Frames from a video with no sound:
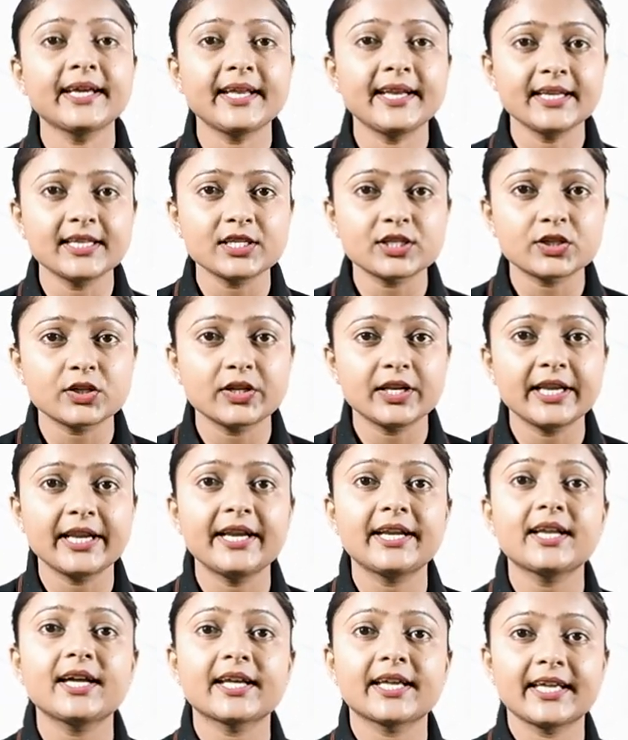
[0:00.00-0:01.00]
can
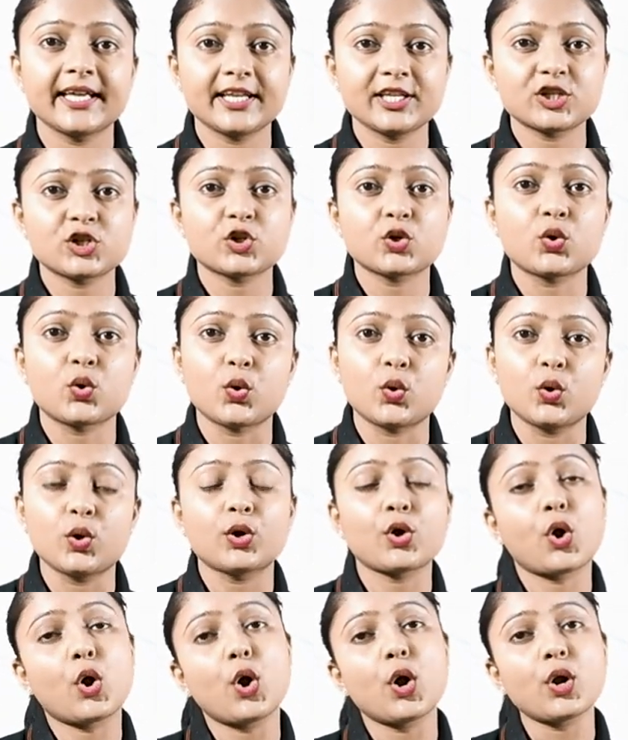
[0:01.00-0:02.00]
insulate against
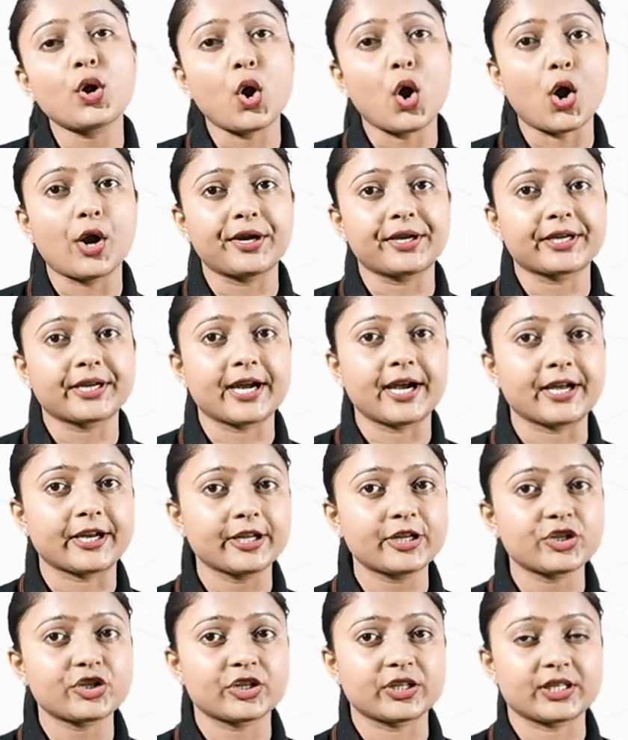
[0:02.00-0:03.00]
cold or hot
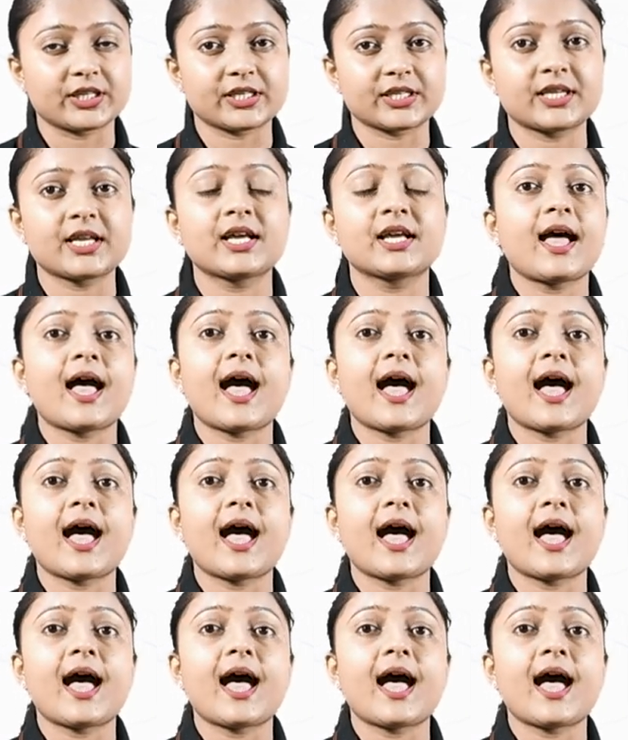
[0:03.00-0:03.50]
conditions.